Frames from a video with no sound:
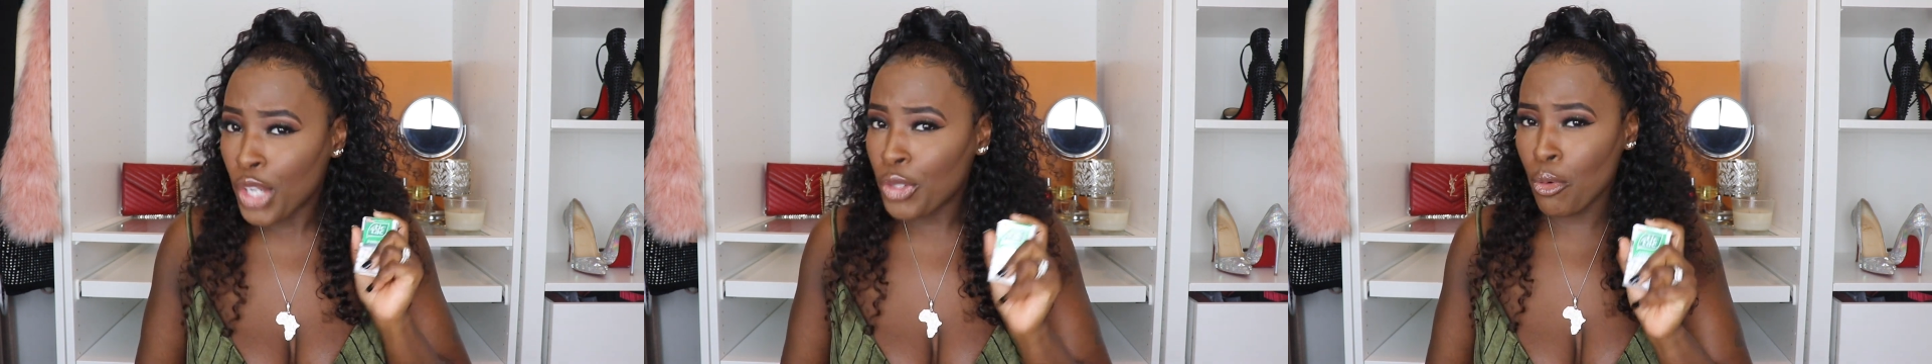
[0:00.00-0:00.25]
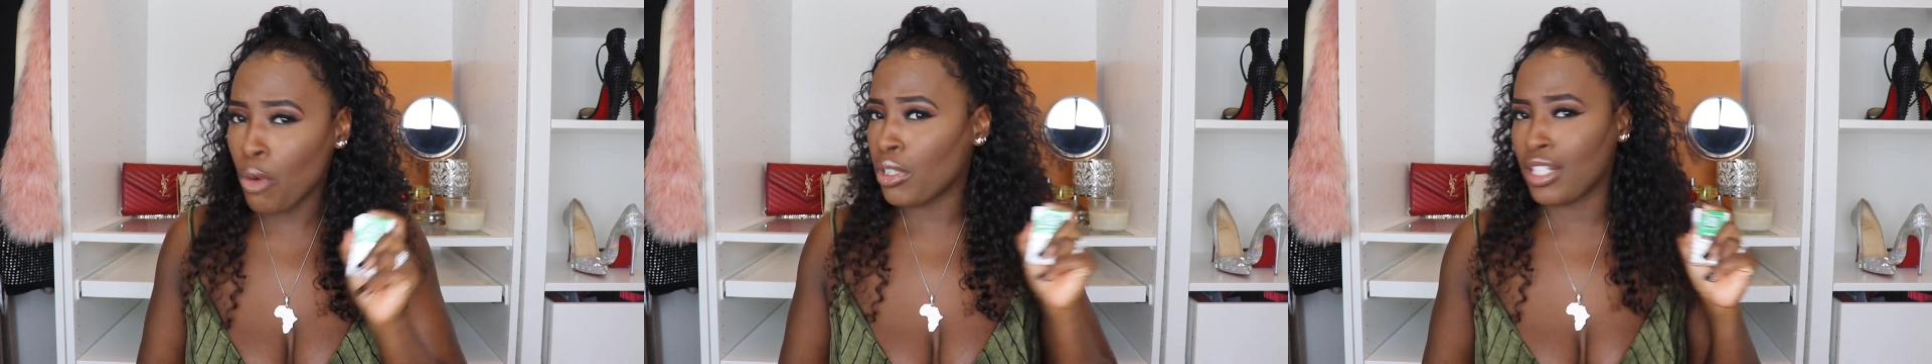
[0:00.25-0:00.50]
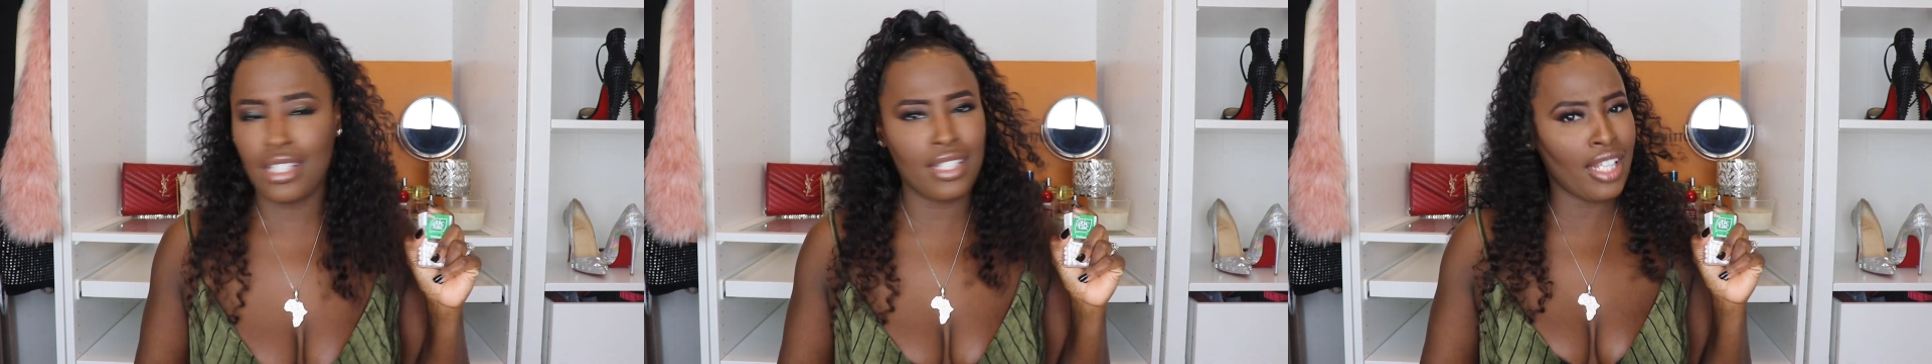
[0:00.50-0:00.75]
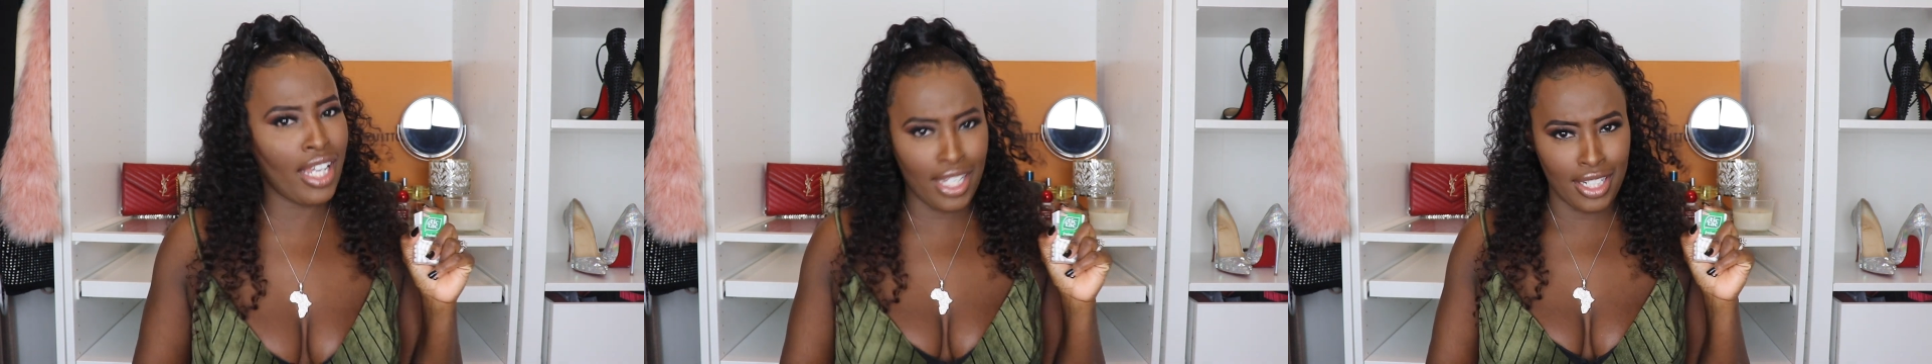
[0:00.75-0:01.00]
You on a
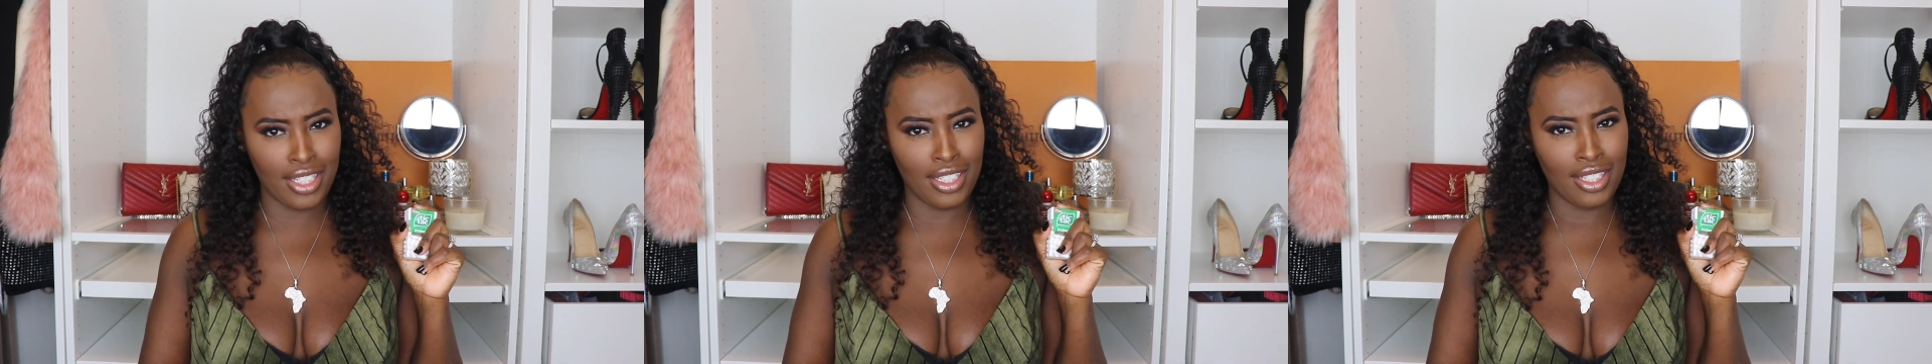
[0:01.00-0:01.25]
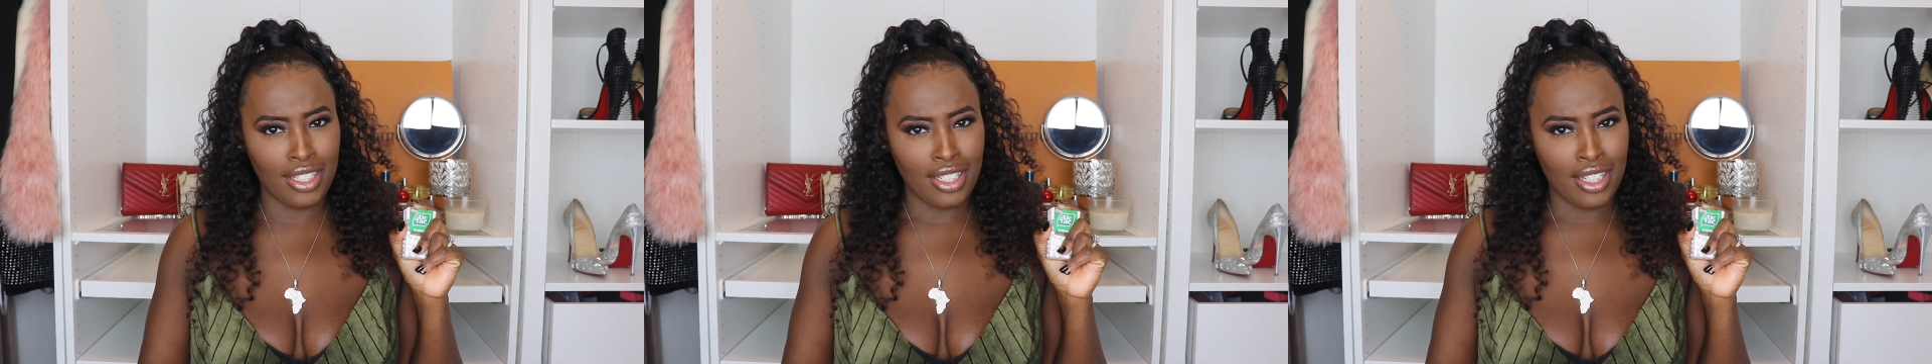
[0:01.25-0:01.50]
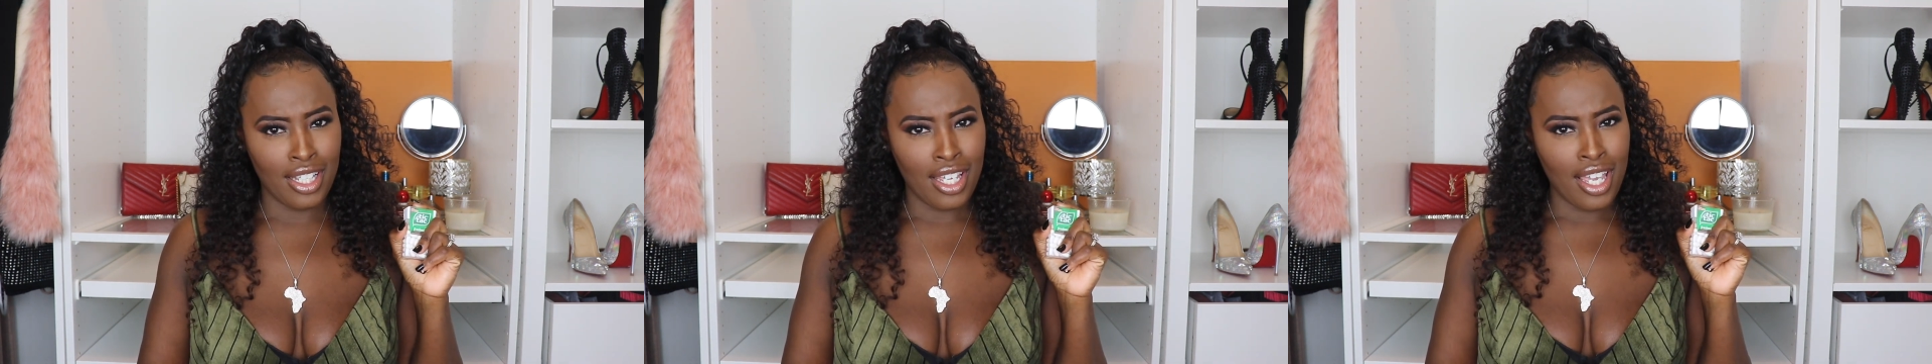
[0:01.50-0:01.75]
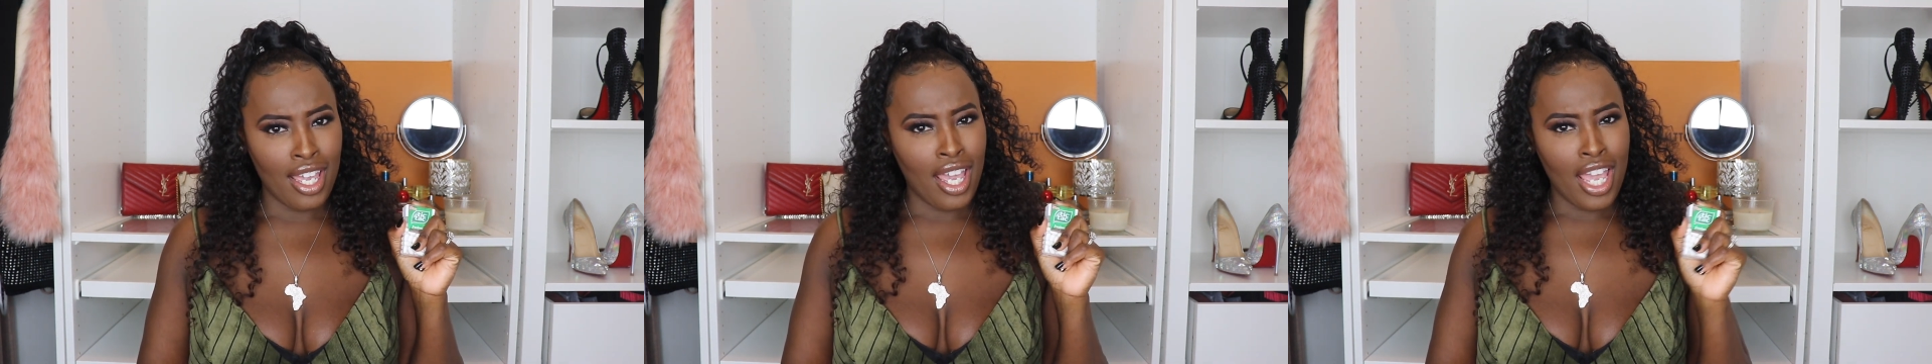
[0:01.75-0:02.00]
date
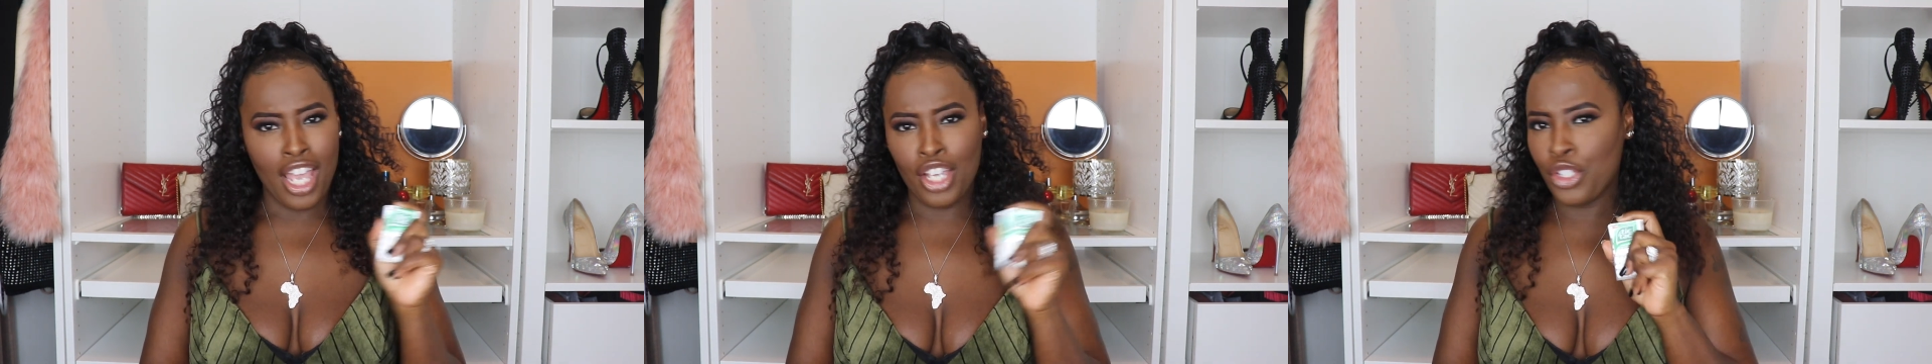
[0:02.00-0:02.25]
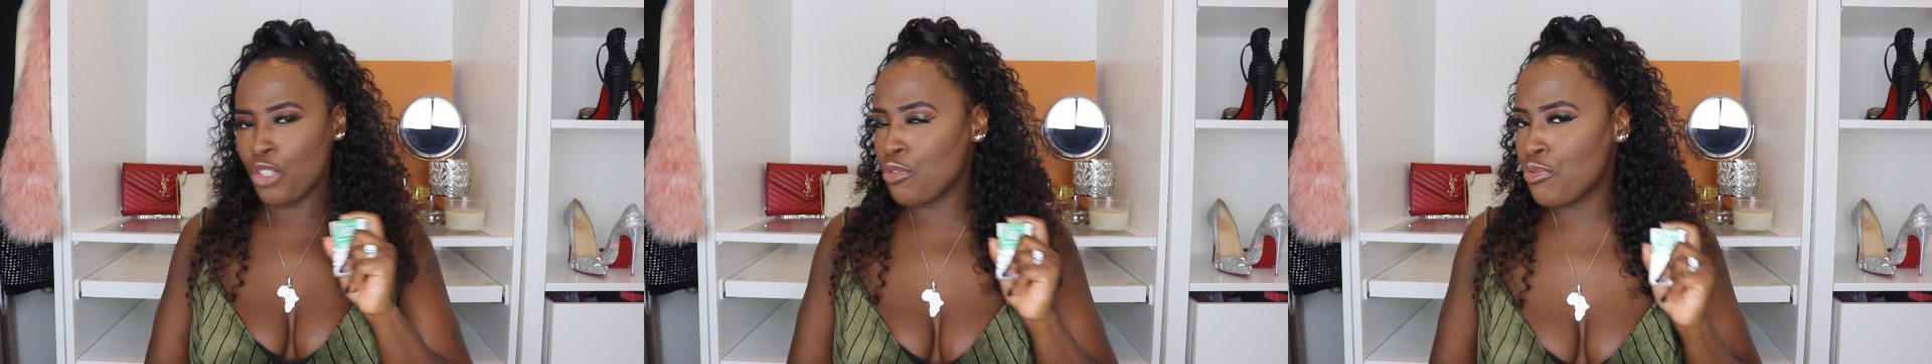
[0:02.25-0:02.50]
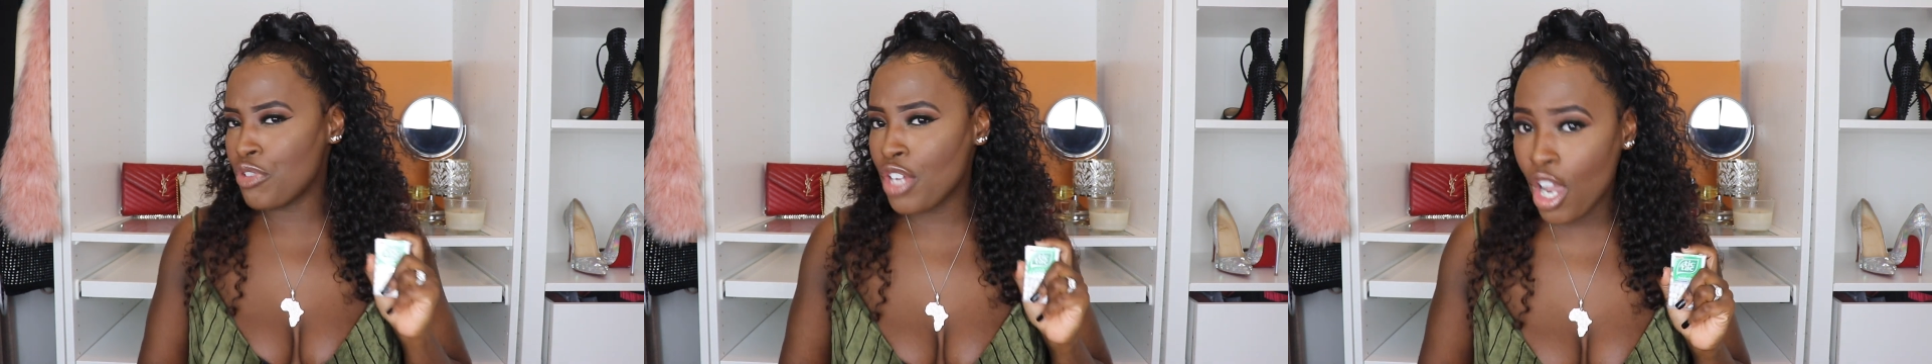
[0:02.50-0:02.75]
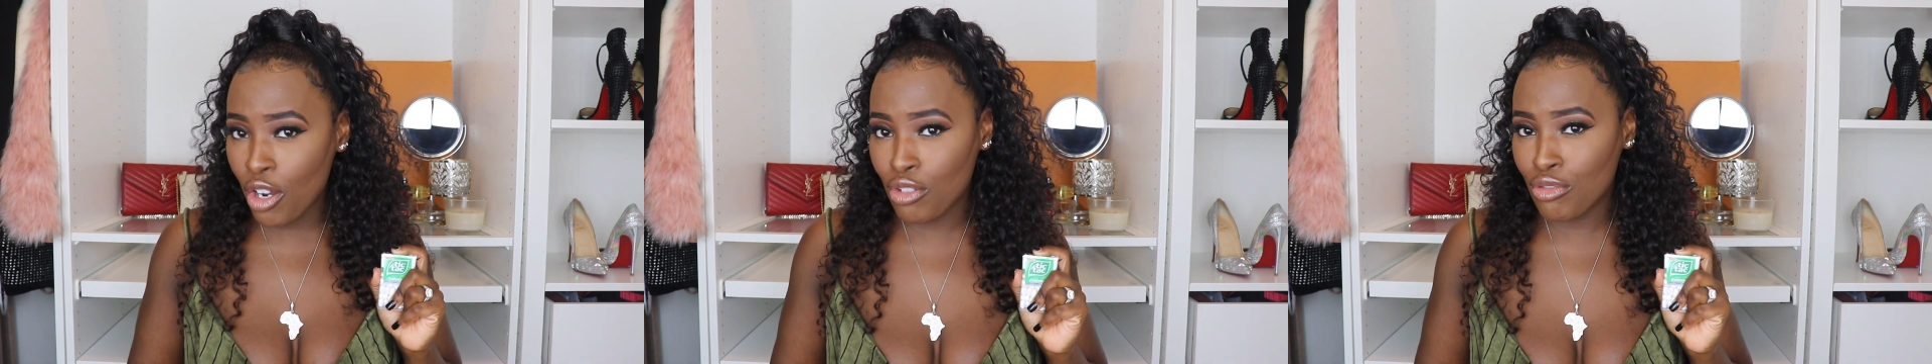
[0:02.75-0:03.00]
and you
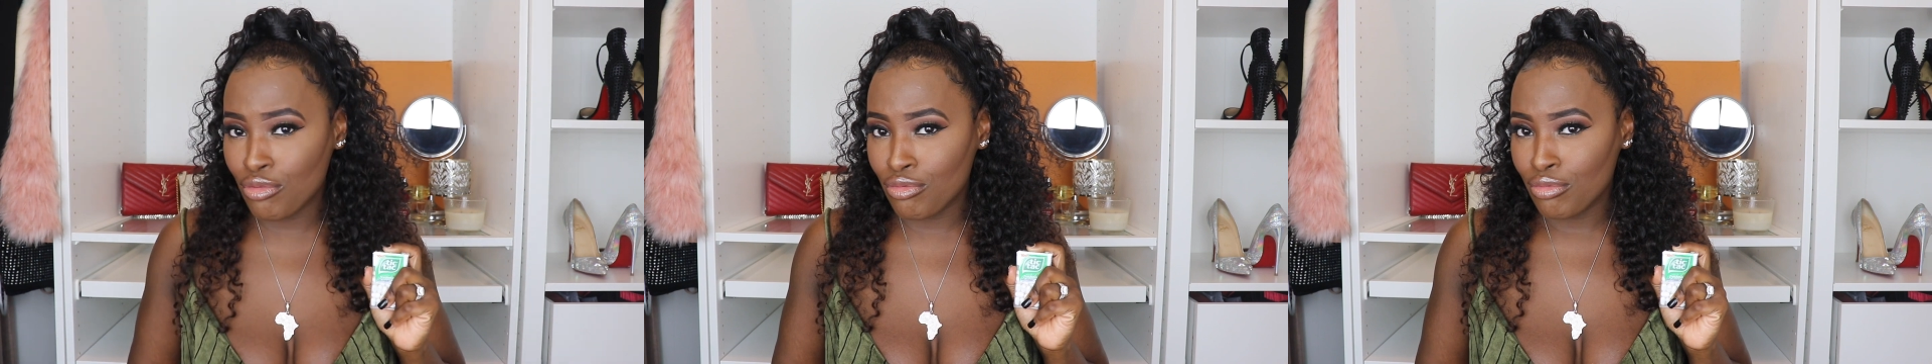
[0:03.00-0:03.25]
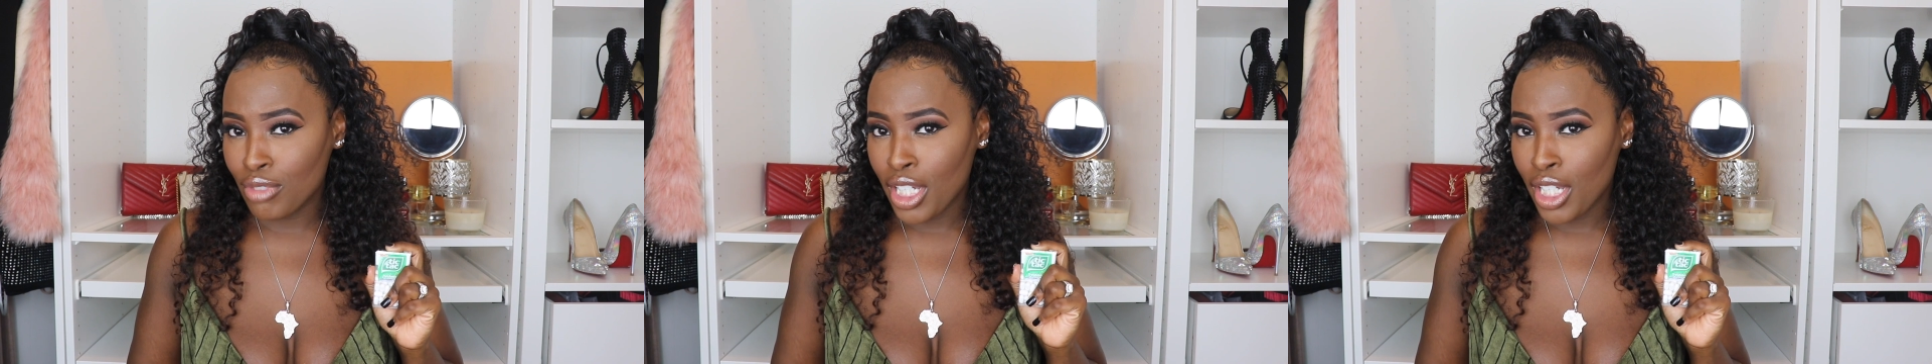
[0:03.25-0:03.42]
know